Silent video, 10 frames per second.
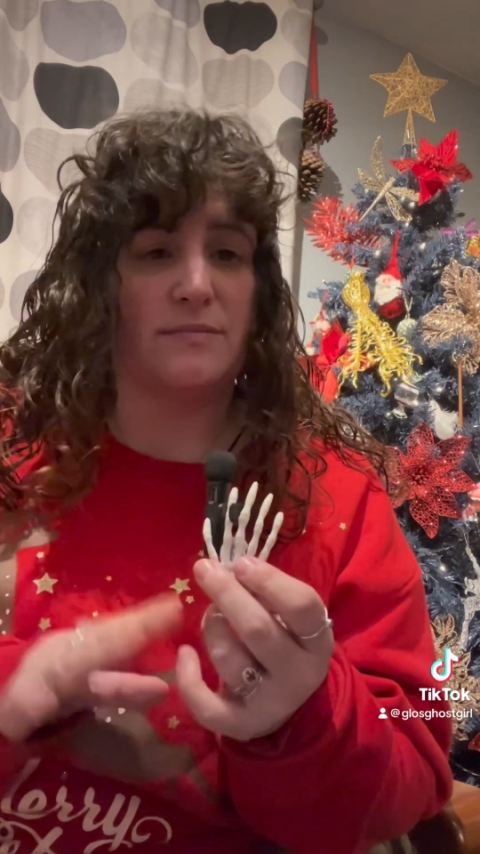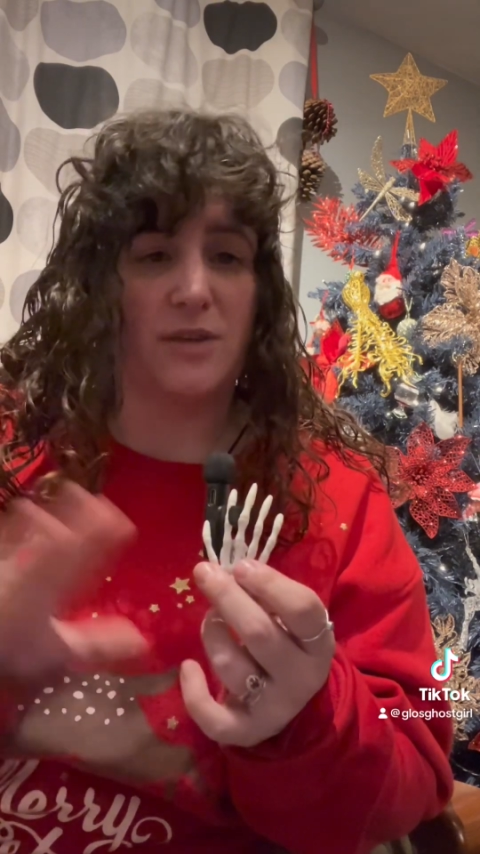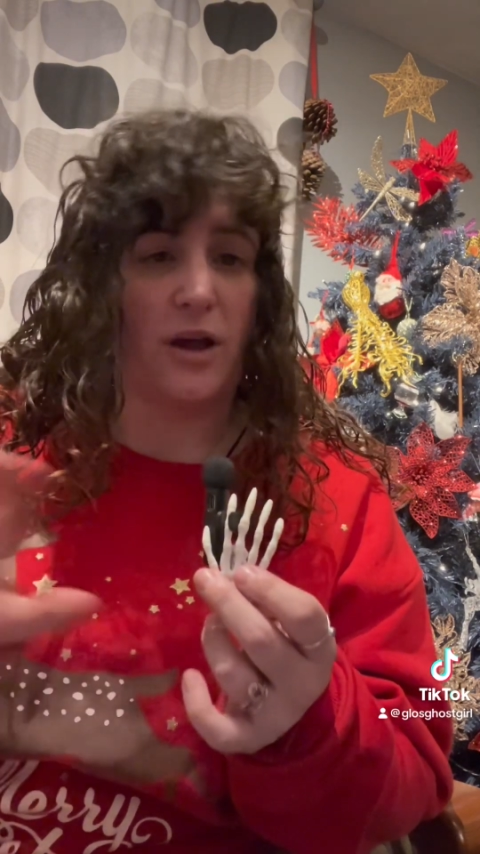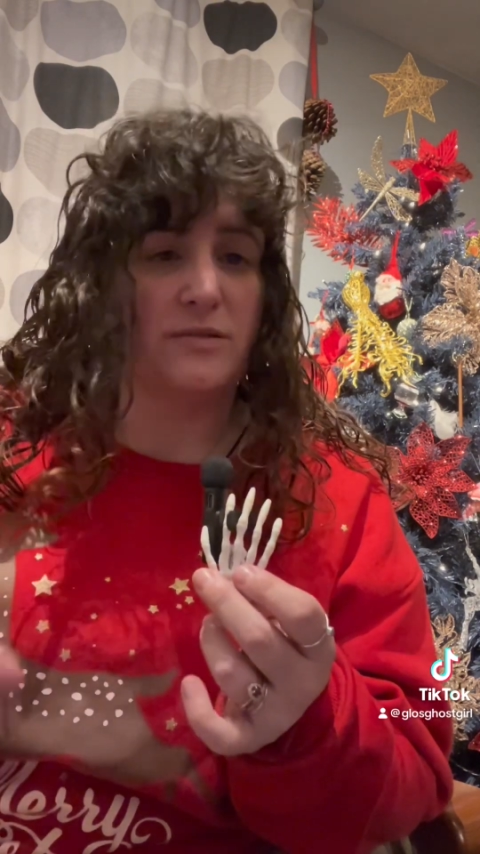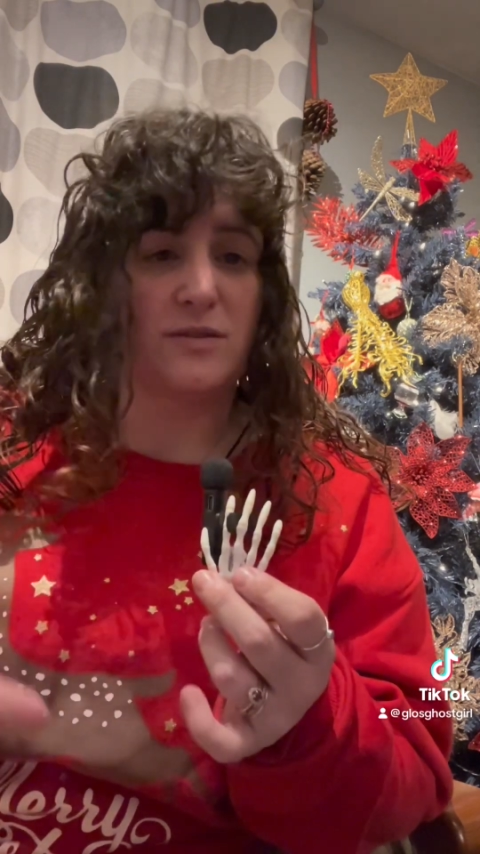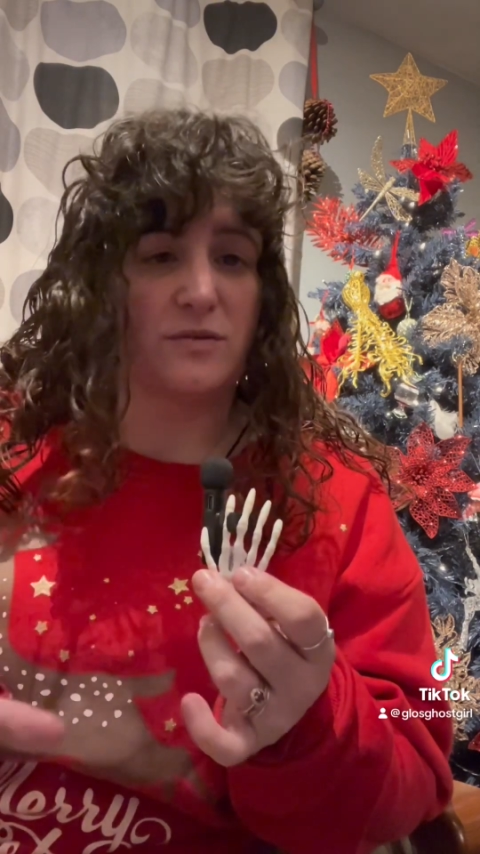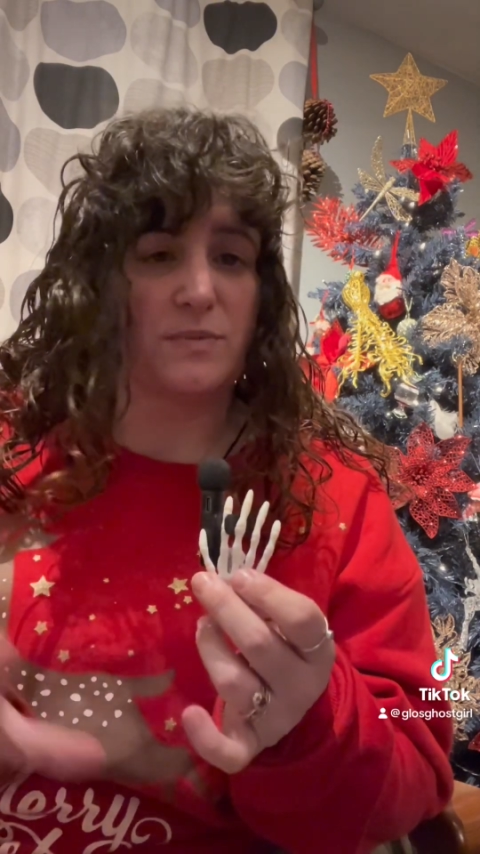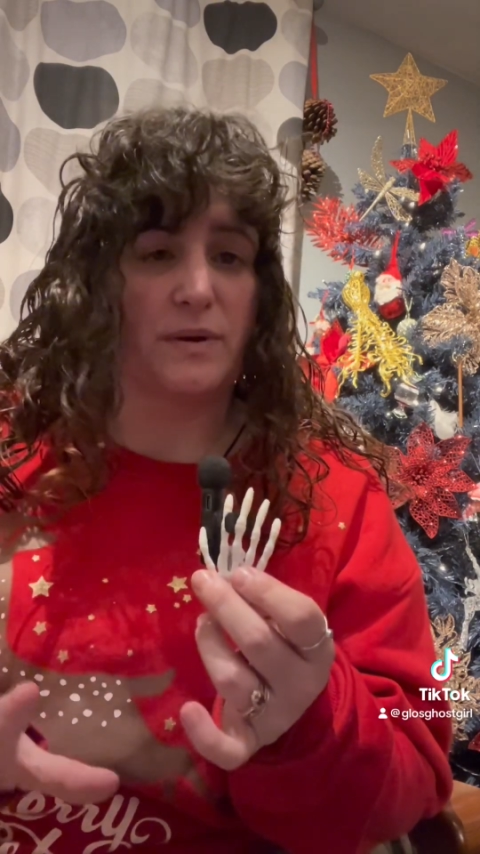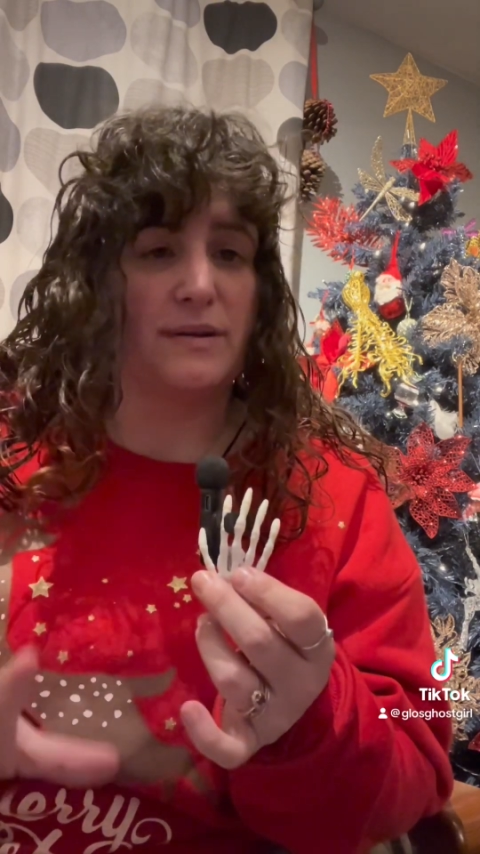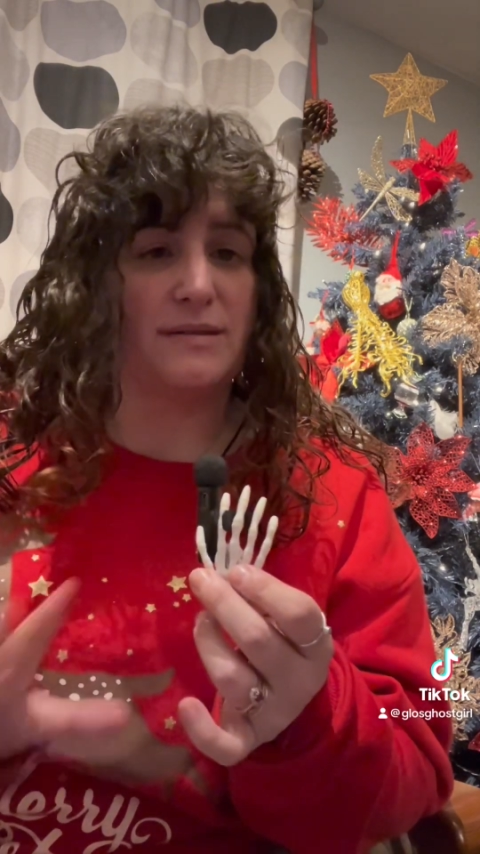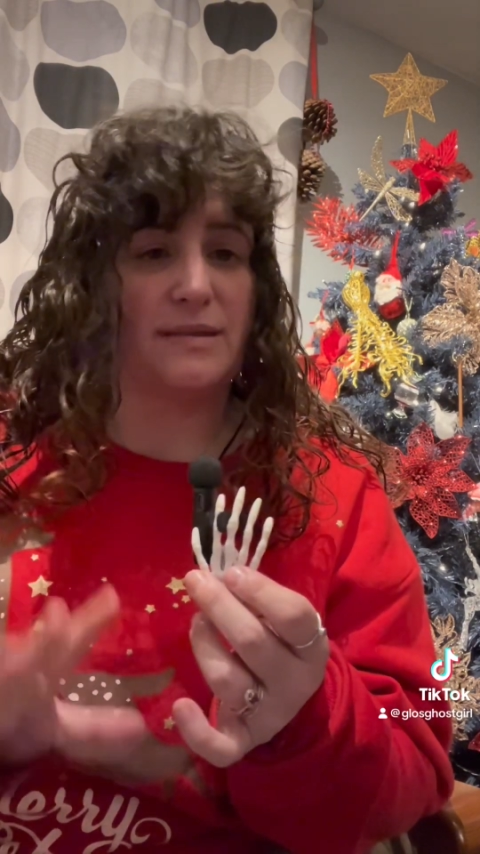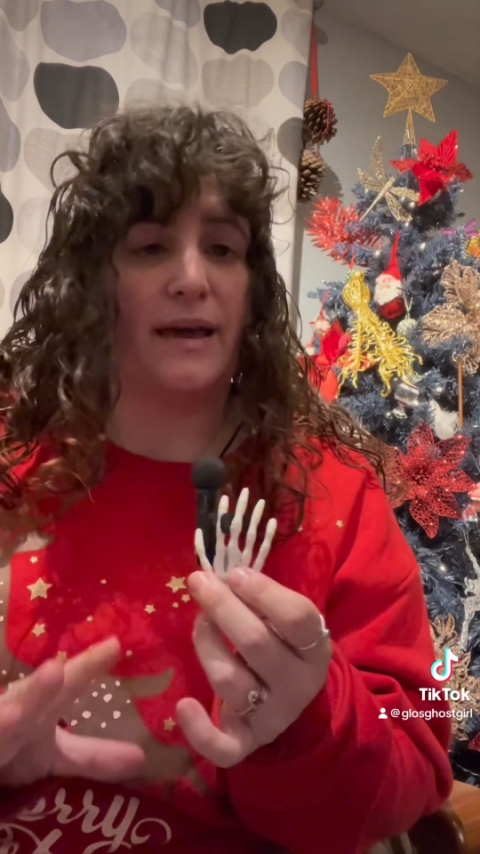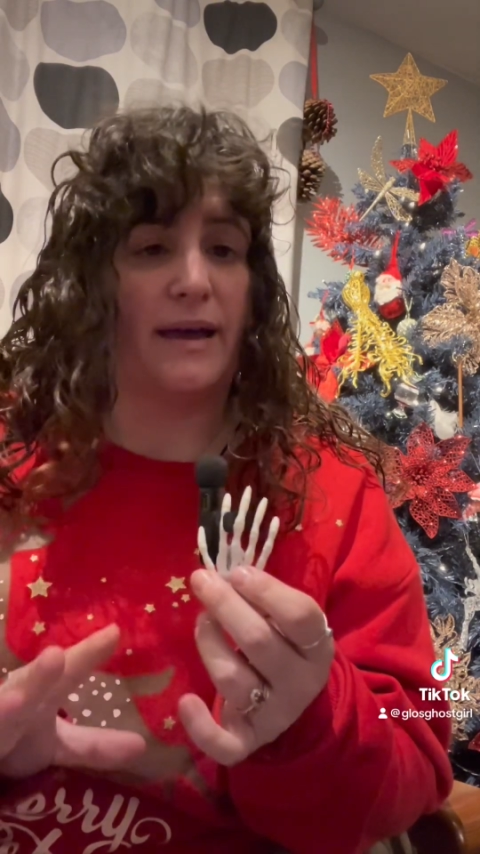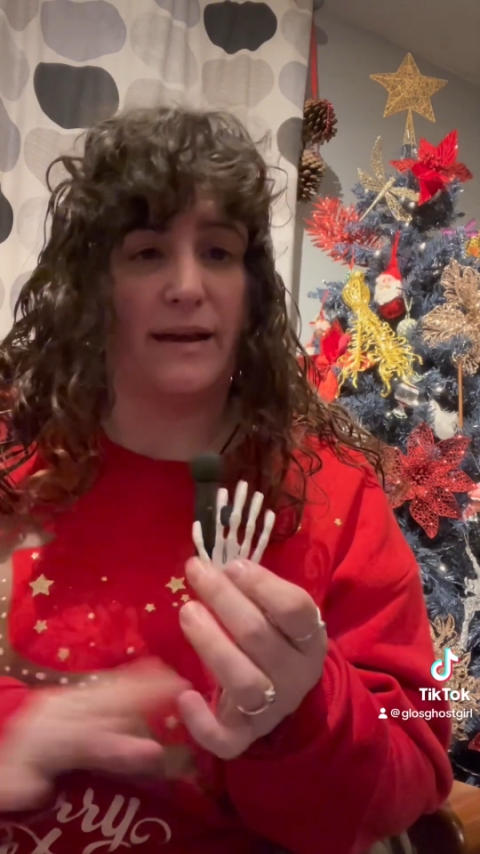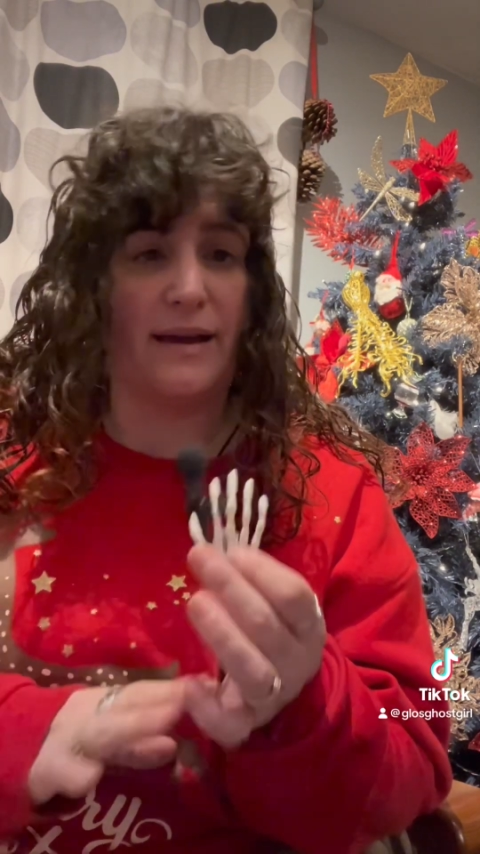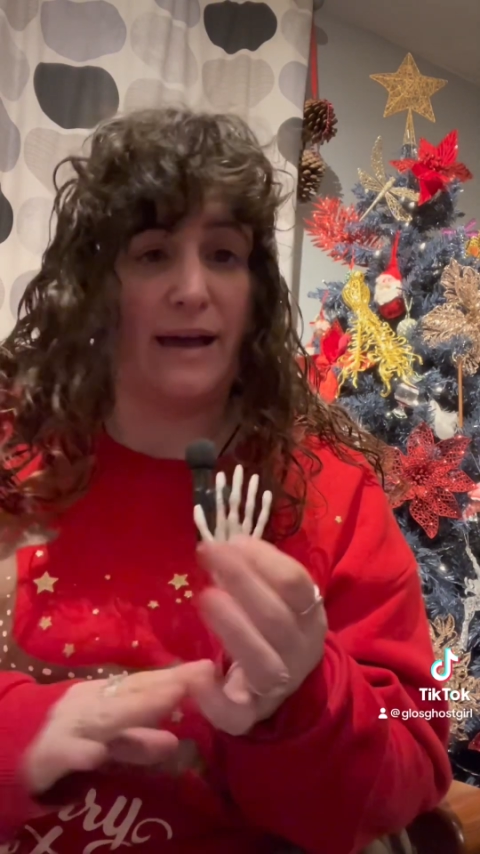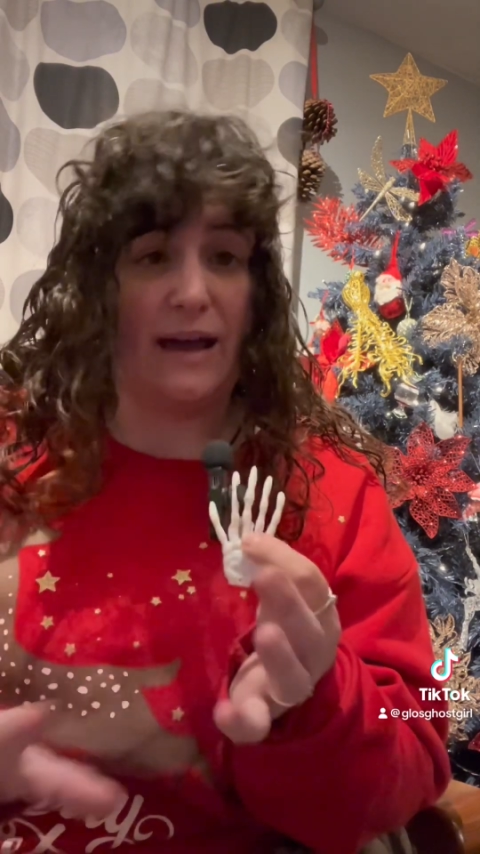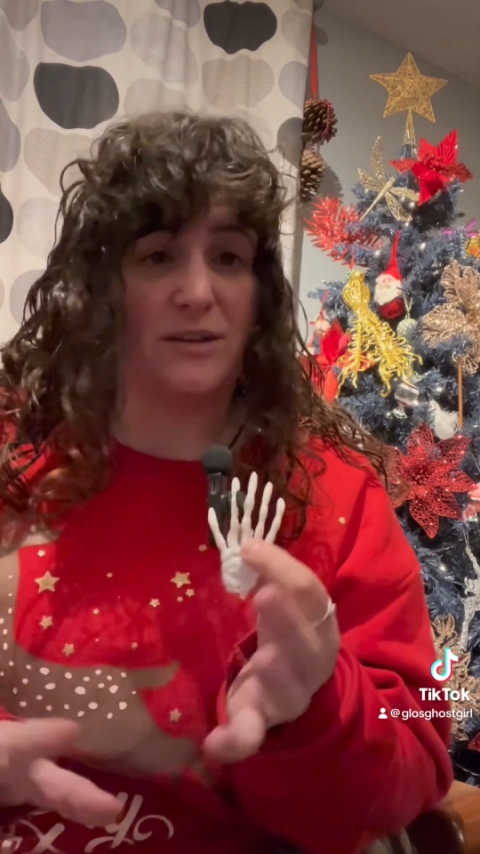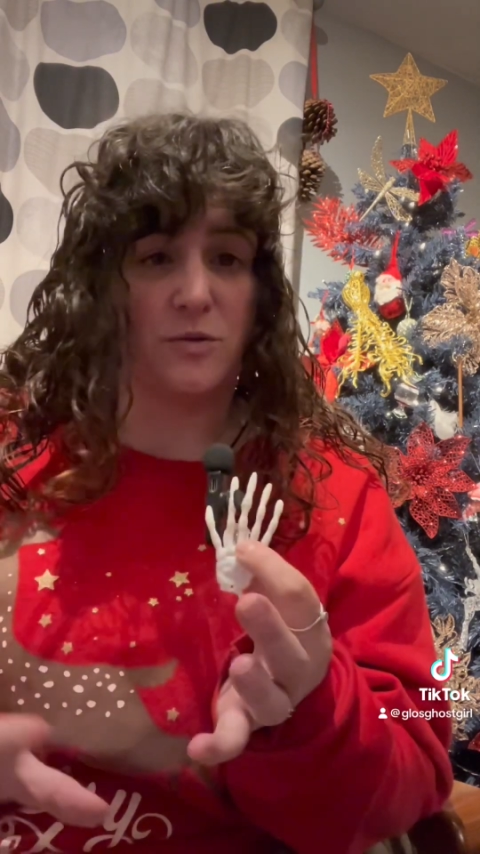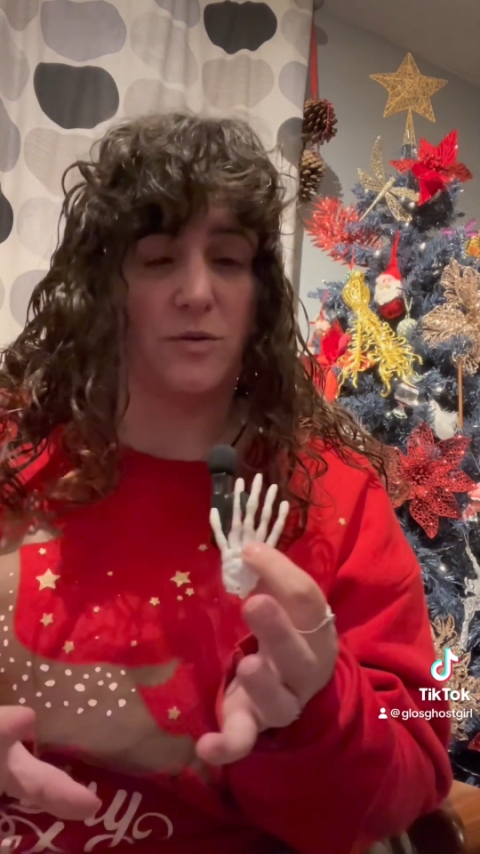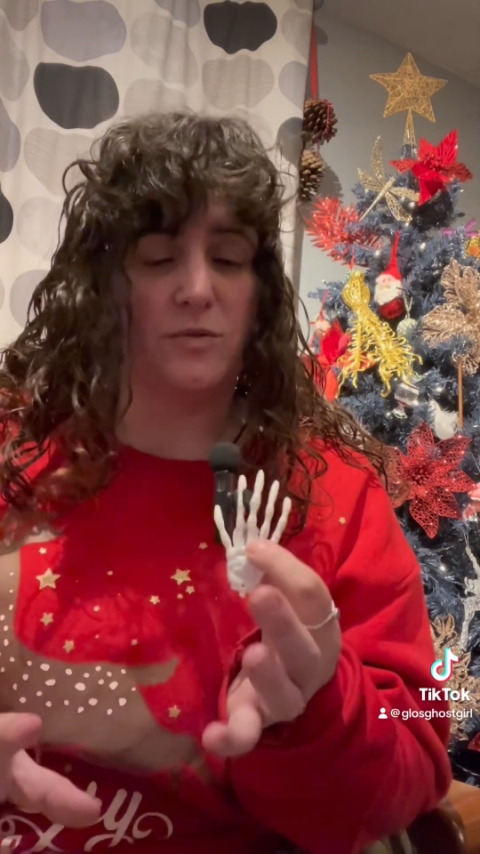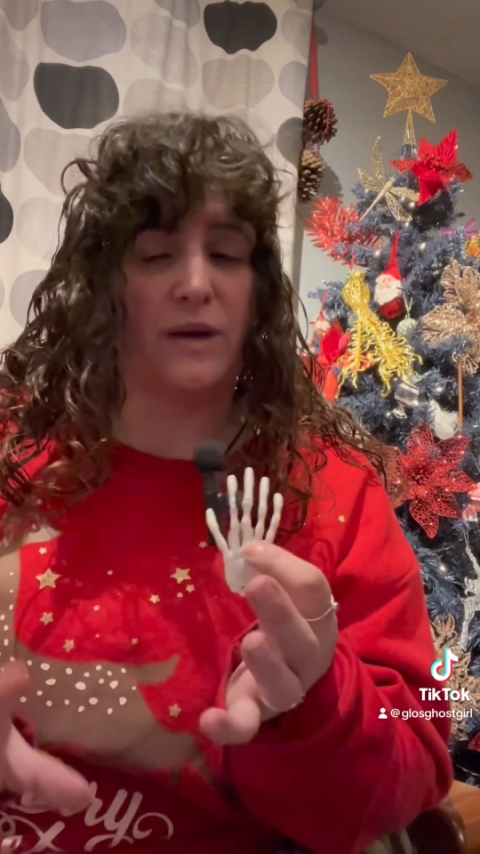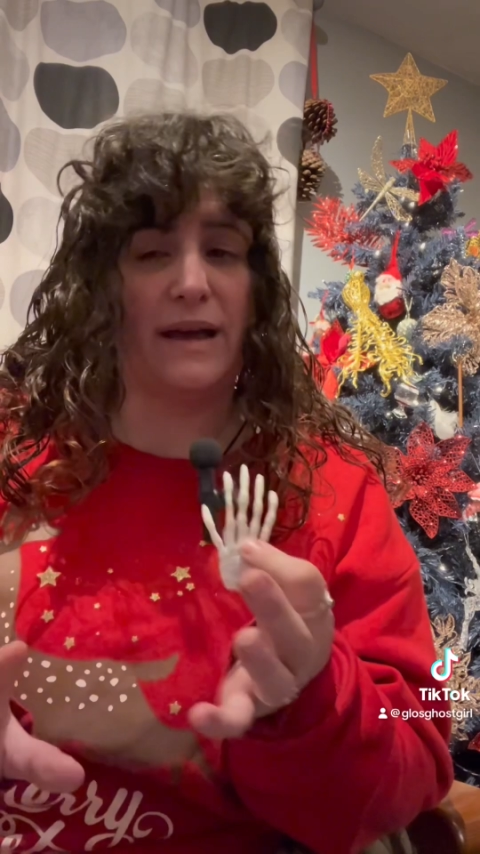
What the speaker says: ghosts or spirits there at all,